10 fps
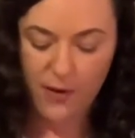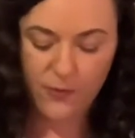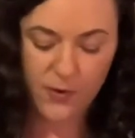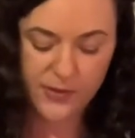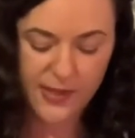
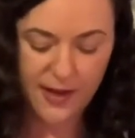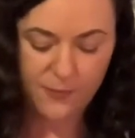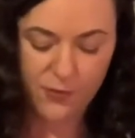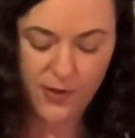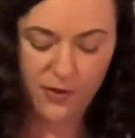roast
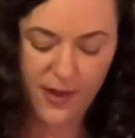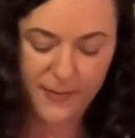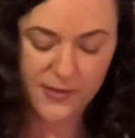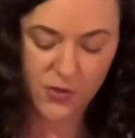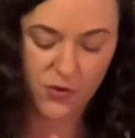lamb, grilled lamb.
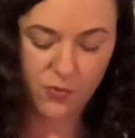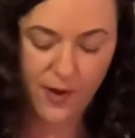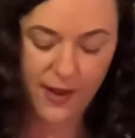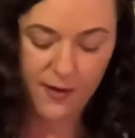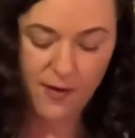It's a
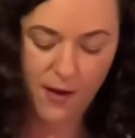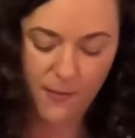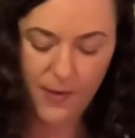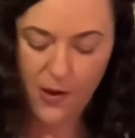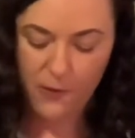great
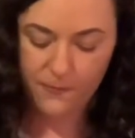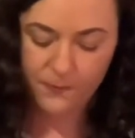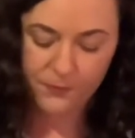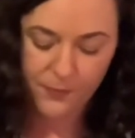combo.